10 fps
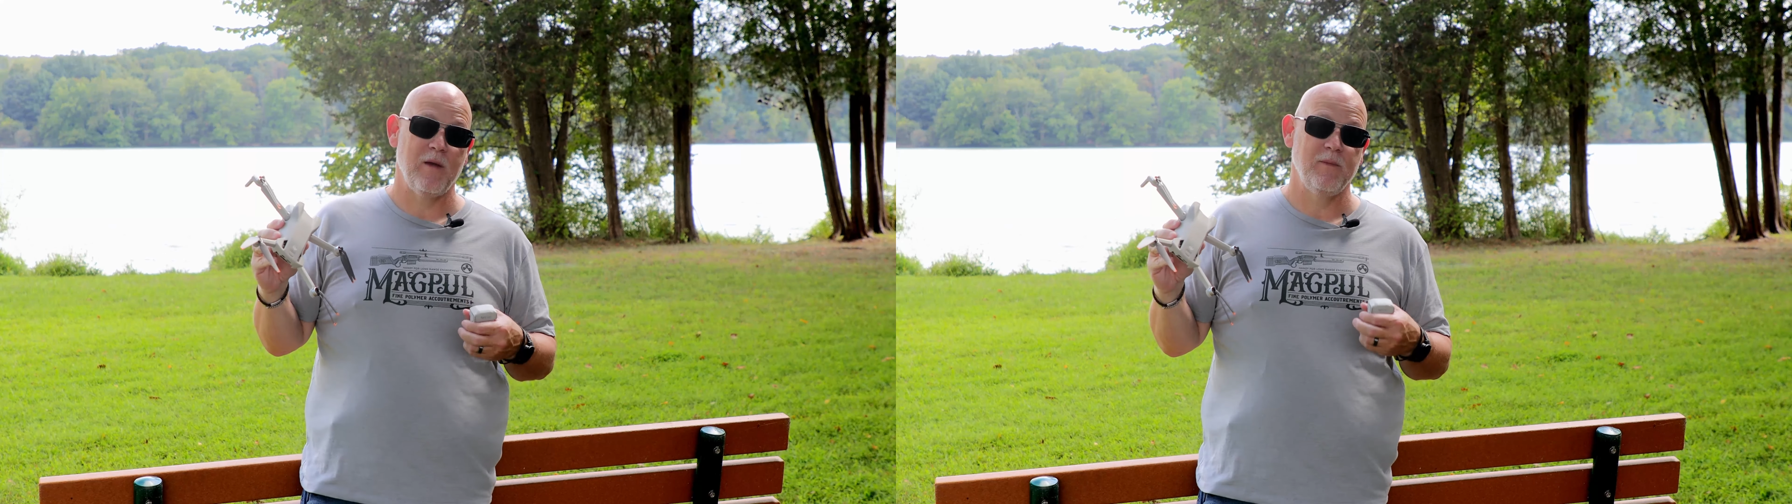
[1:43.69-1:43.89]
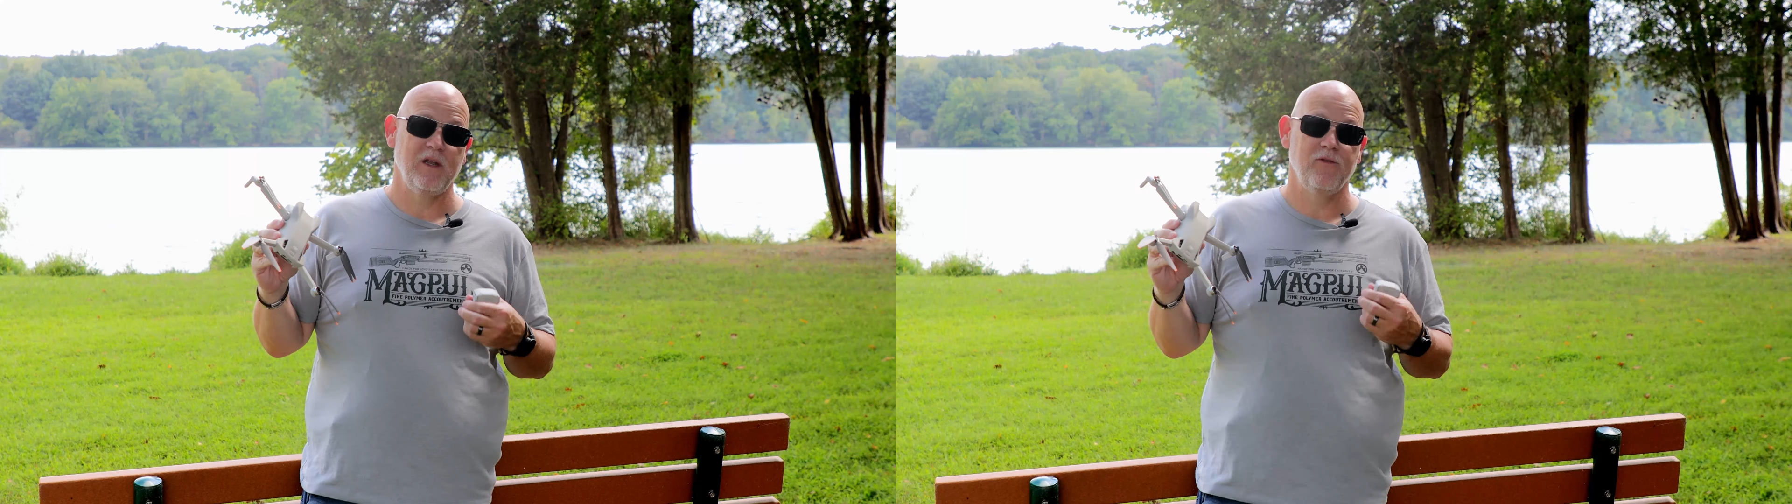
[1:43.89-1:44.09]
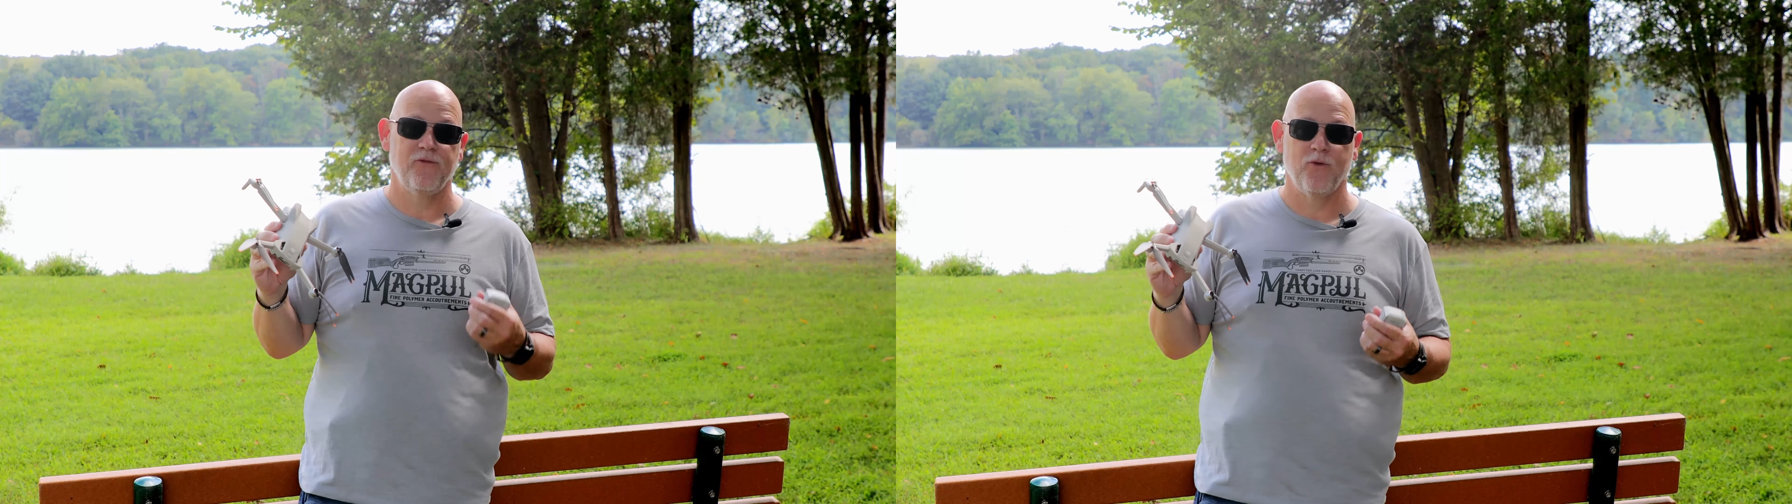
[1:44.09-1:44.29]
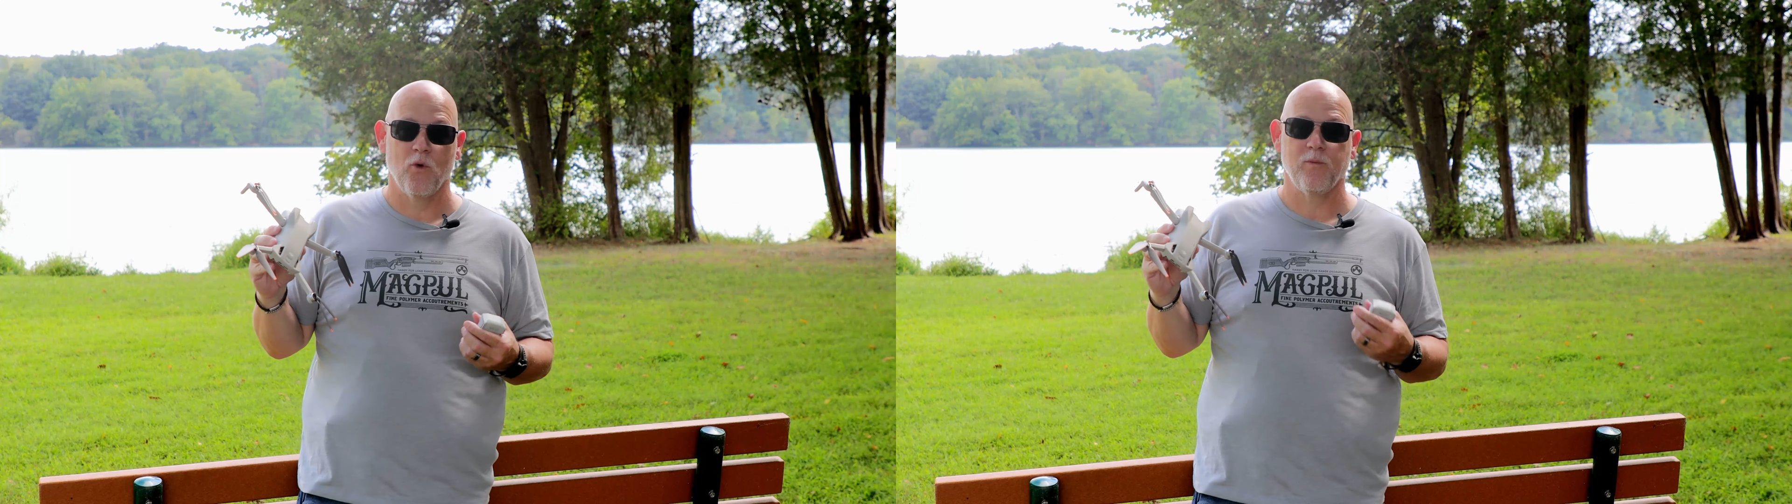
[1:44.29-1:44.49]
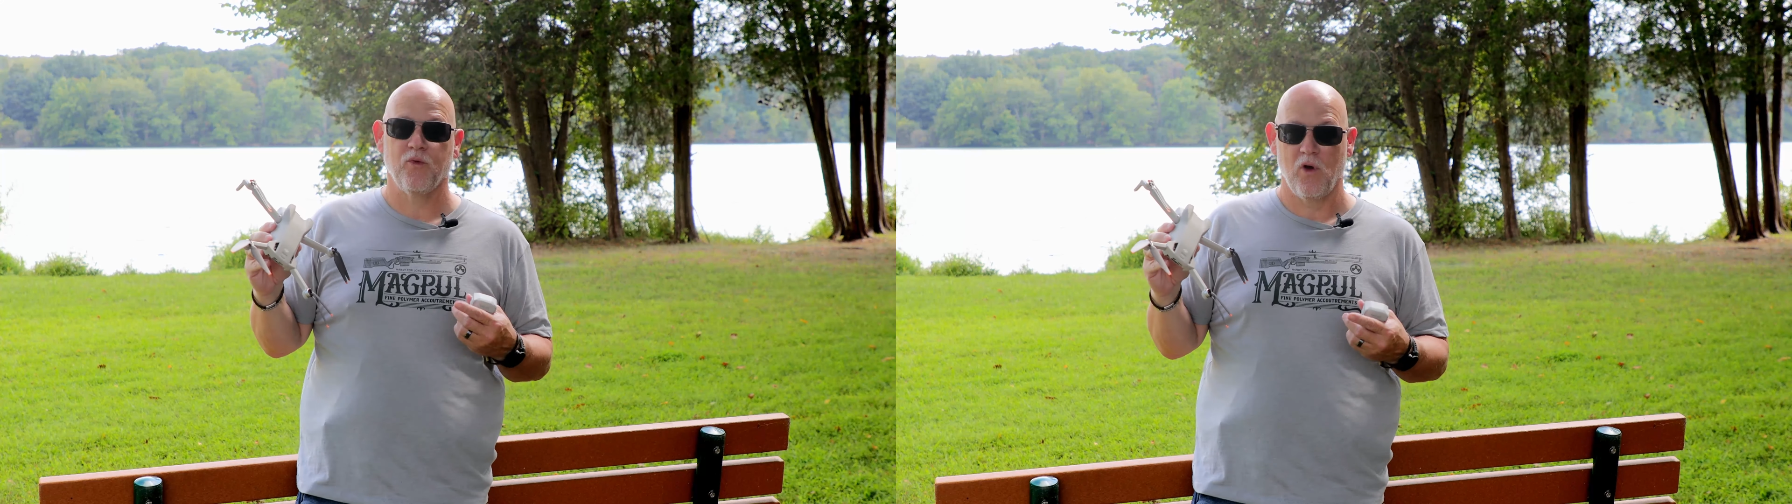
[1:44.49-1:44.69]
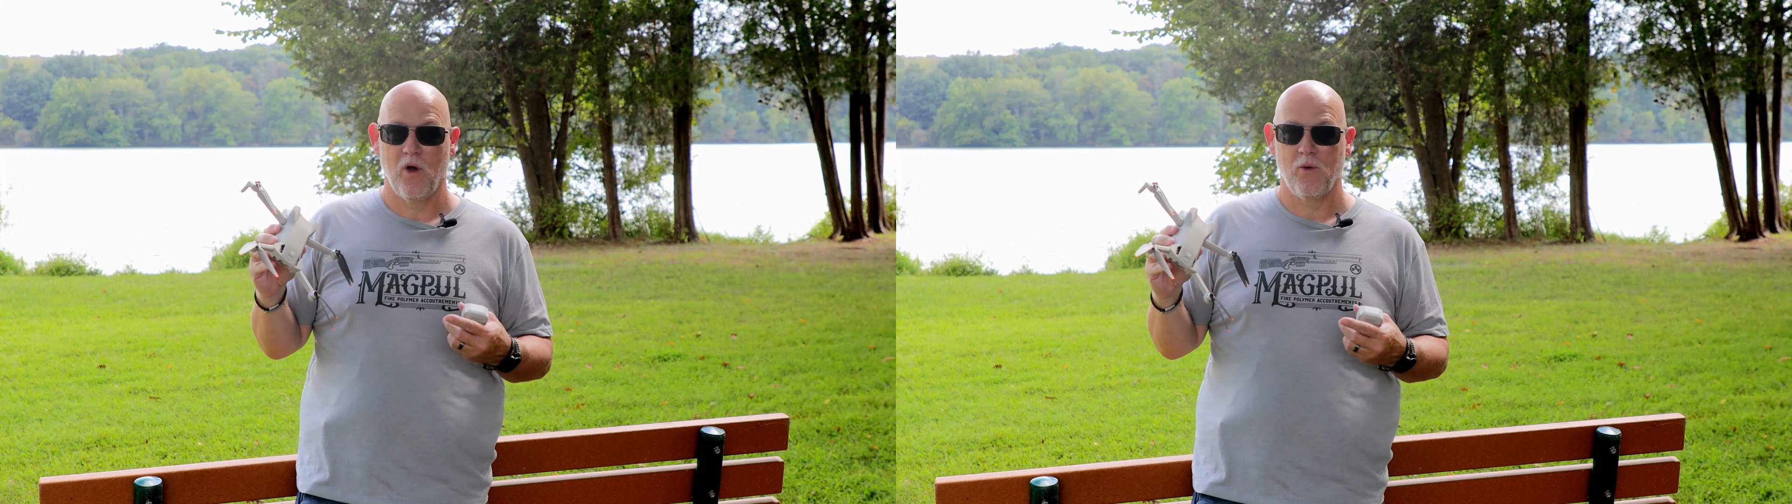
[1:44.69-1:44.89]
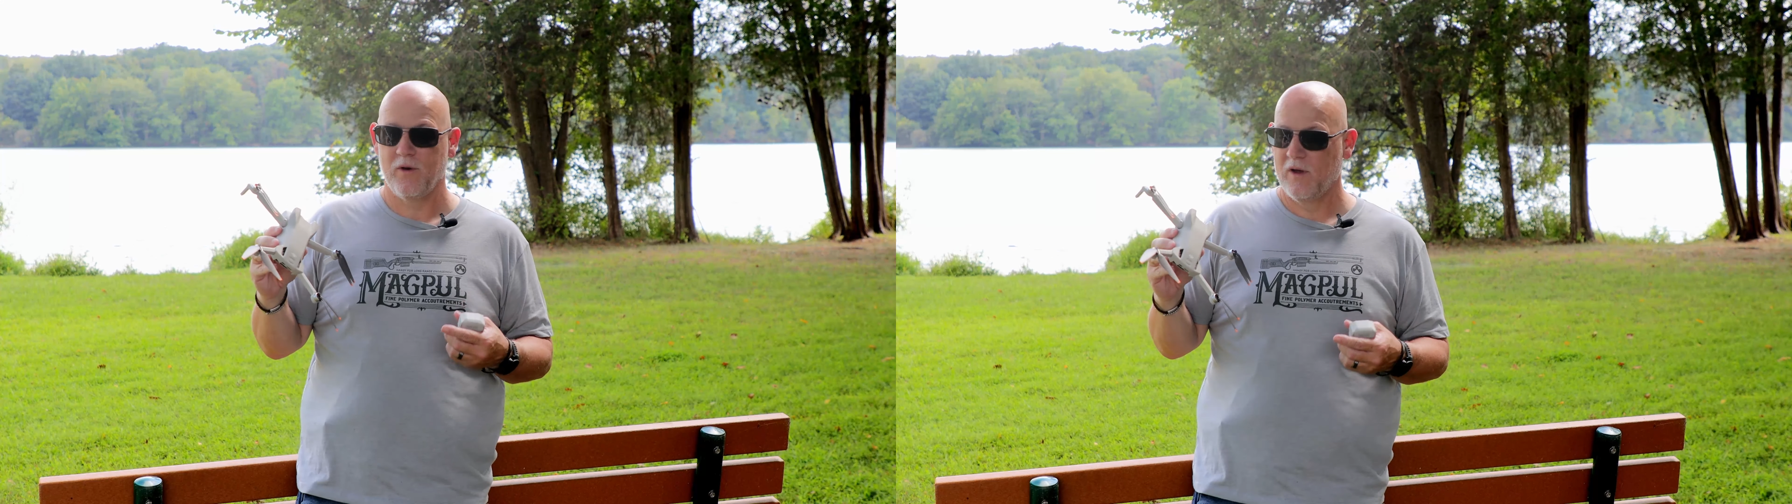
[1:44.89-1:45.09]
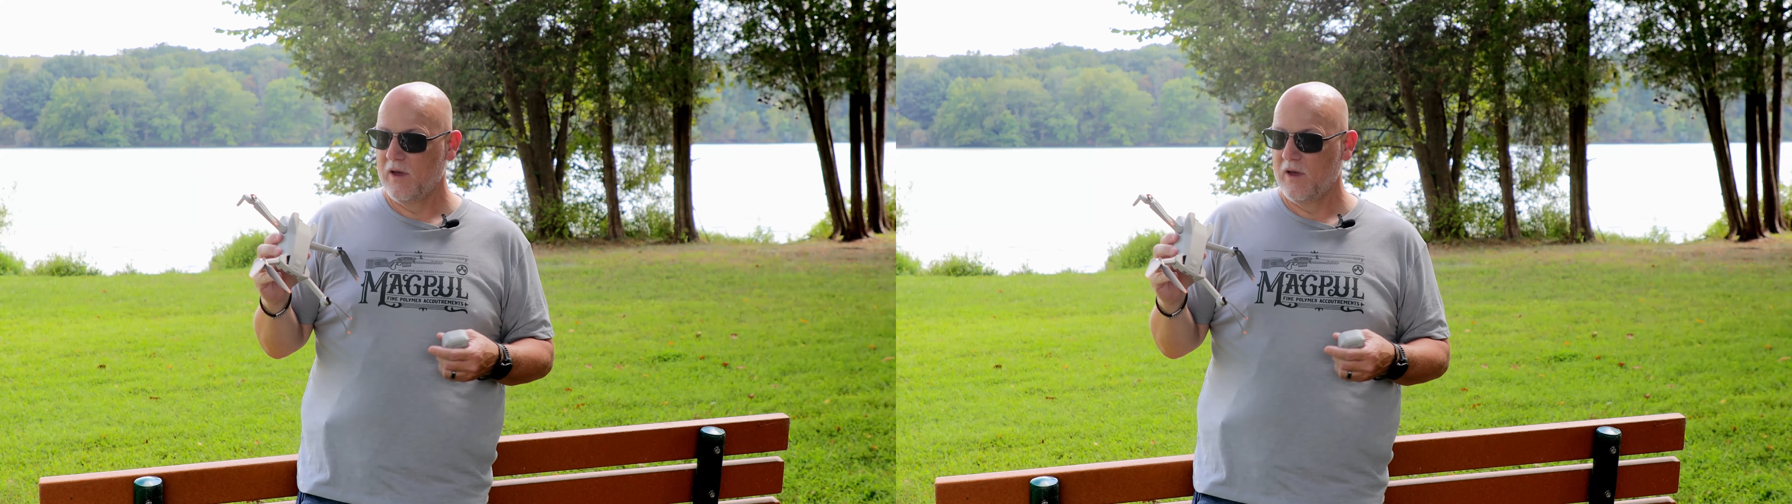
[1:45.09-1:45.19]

Mini 4 Pro.